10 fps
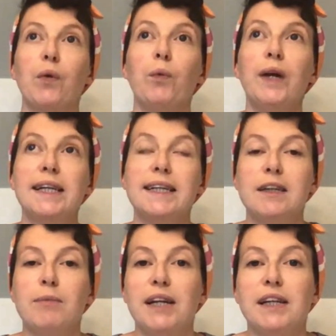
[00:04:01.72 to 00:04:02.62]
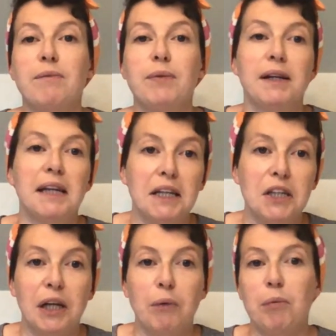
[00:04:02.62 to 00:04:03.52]
we anticipated
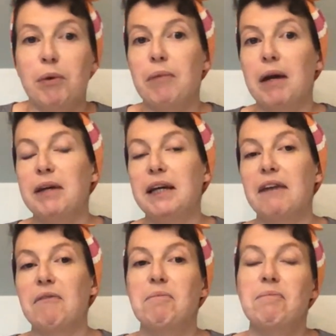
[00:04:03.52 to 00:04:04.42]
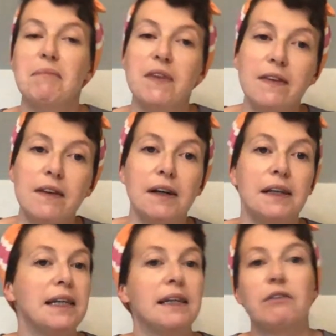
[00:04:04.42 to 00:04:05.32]
potentially we would maybe get
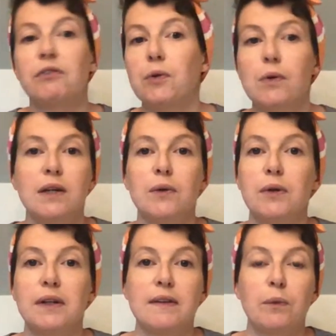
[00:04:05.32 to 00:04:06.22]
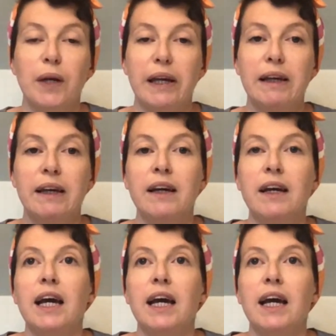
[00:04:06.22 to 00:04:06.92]
30 to 40 orders a week,